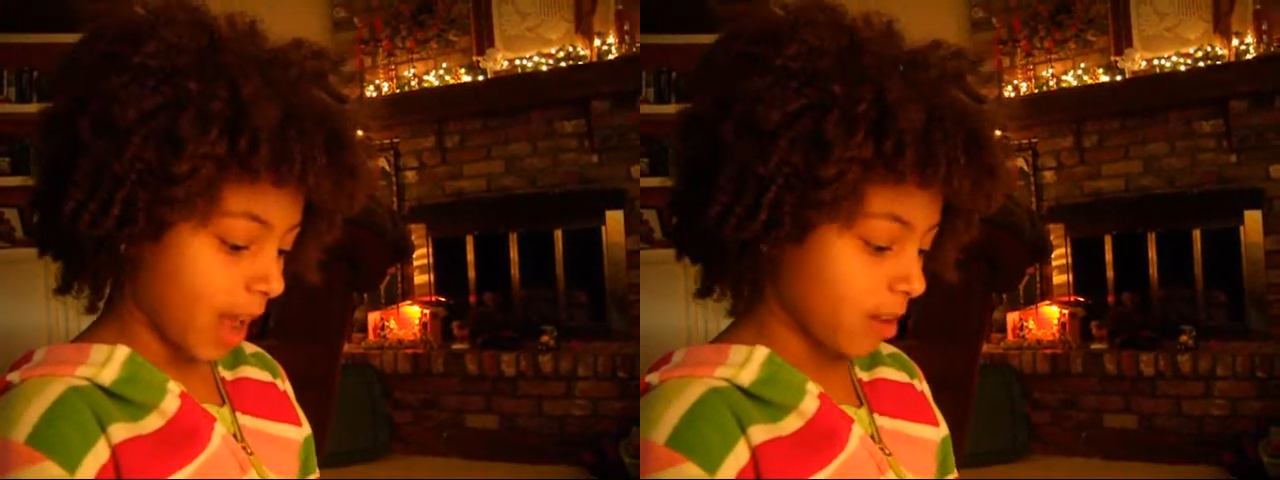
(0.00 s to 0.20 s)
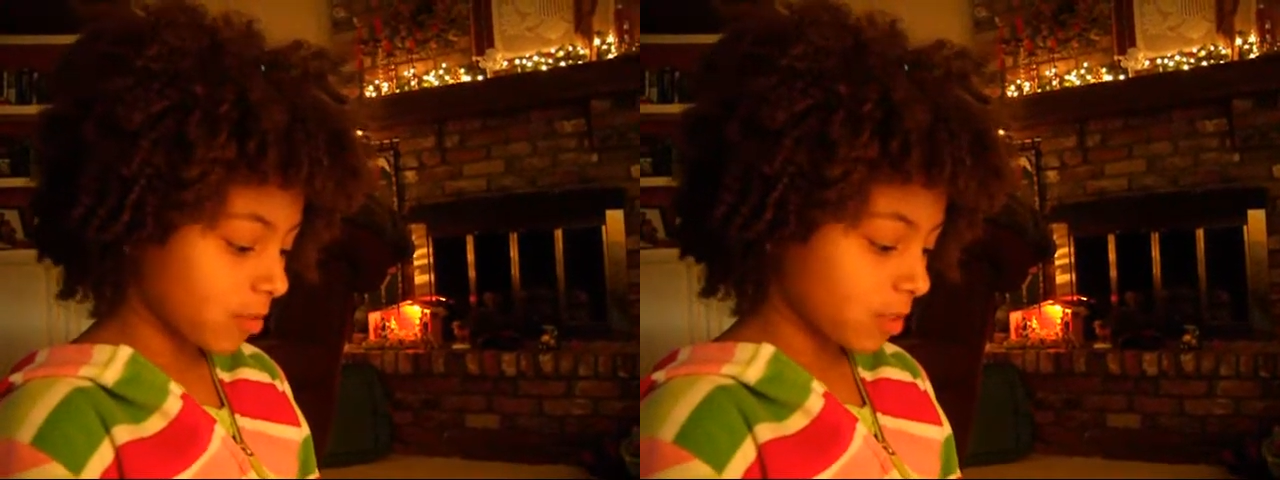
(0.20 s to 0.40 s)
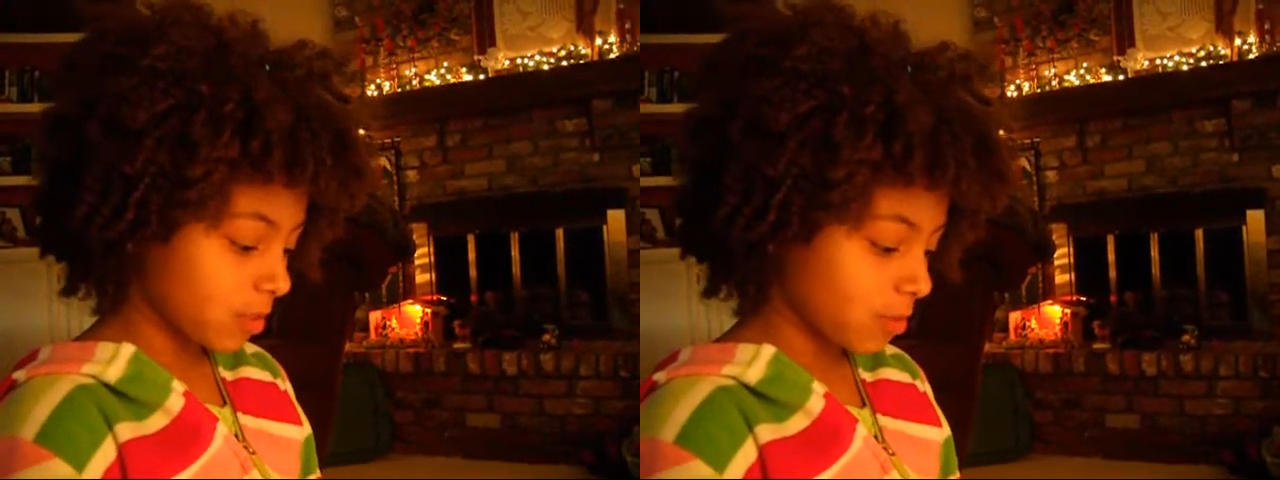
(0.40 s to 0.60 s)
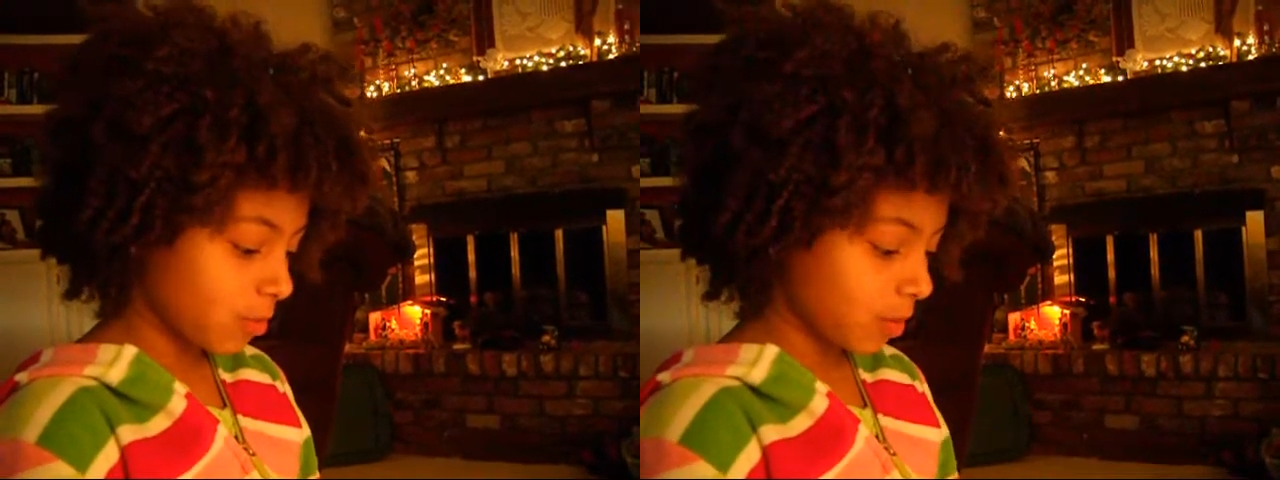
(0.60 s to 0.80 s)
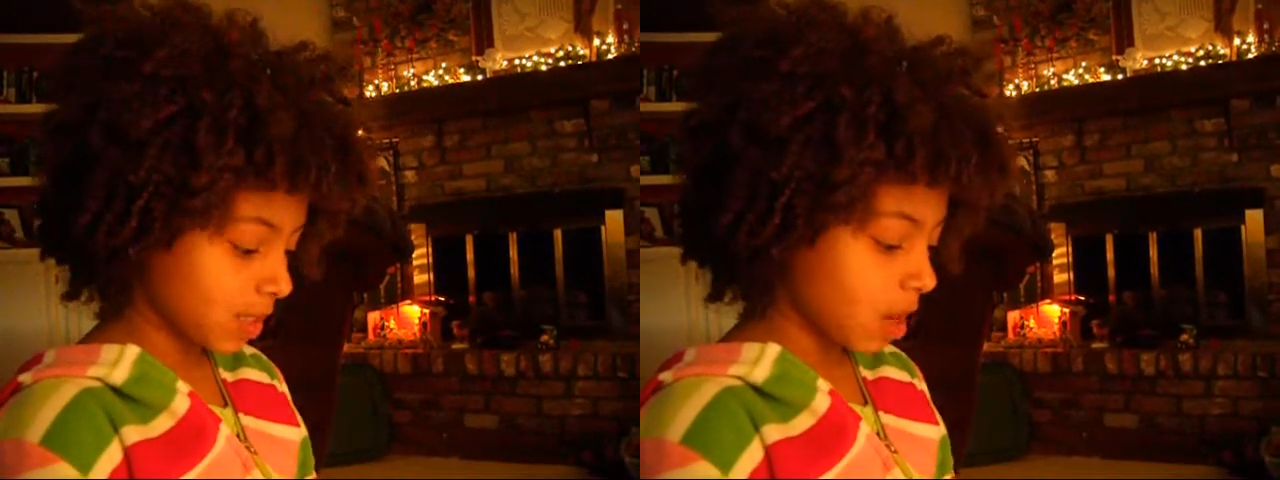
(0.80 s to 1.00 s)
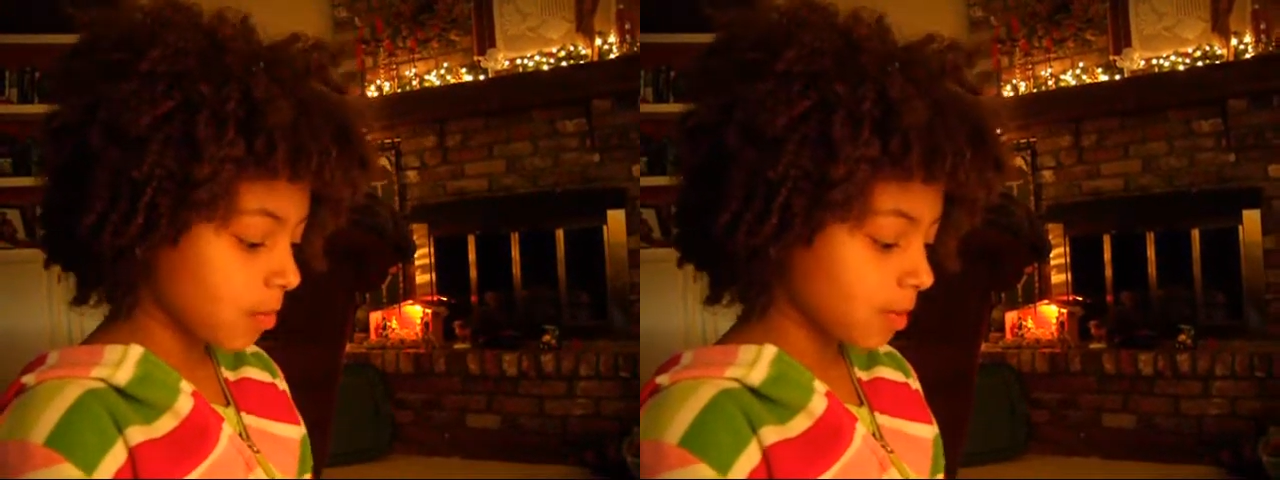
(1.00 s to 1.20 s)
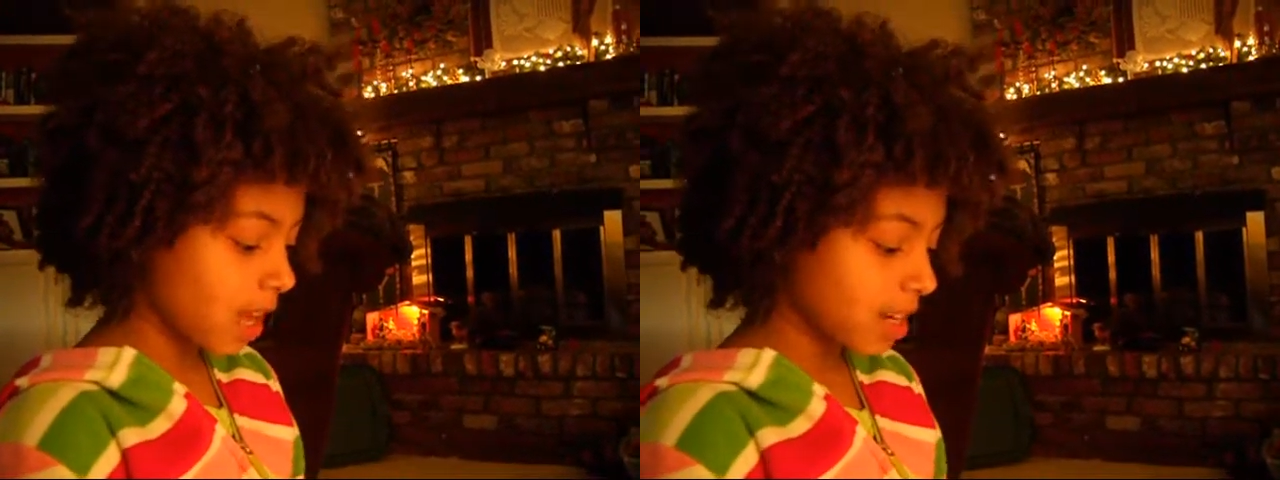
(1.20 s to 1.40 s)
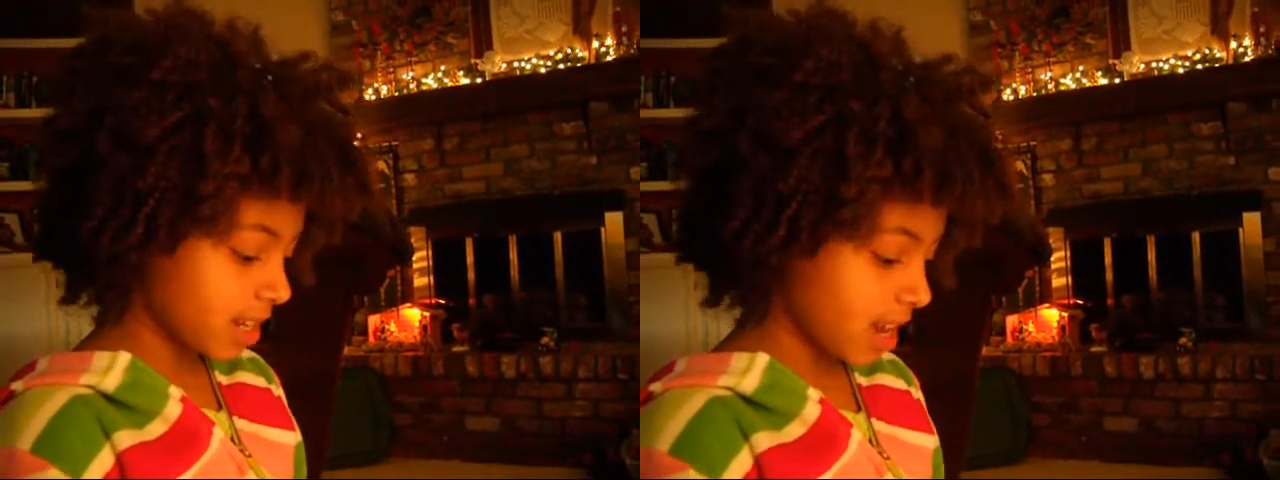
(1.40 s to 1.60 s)
house was
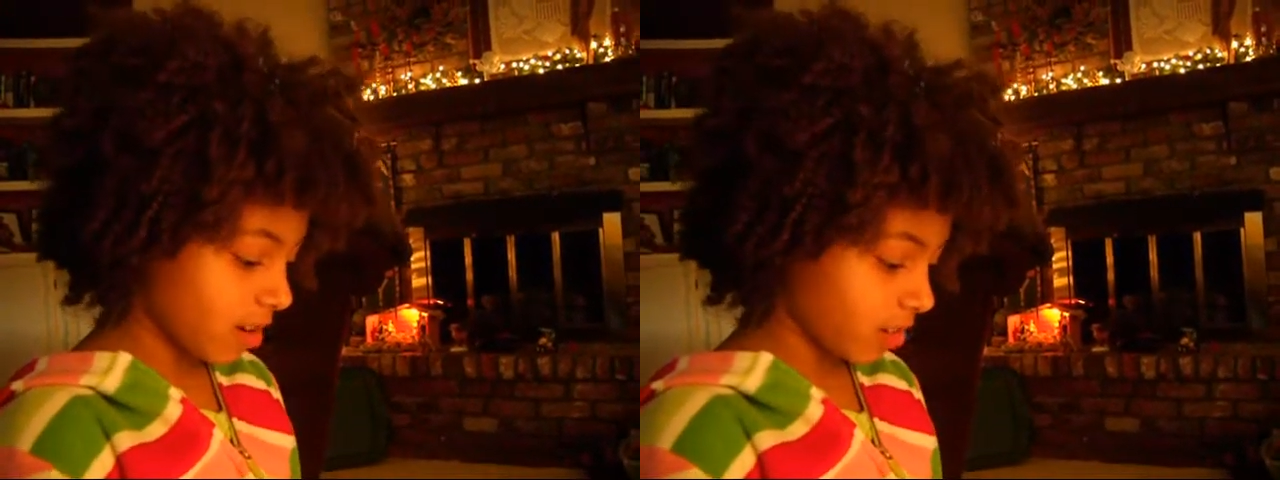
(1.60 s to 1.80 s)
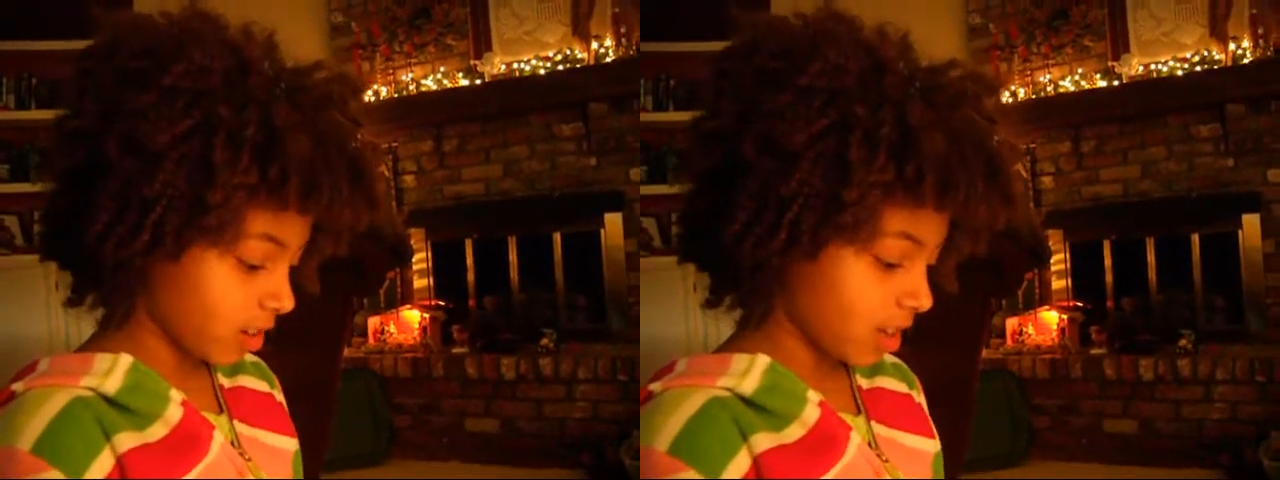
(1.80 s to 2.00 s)
upside down.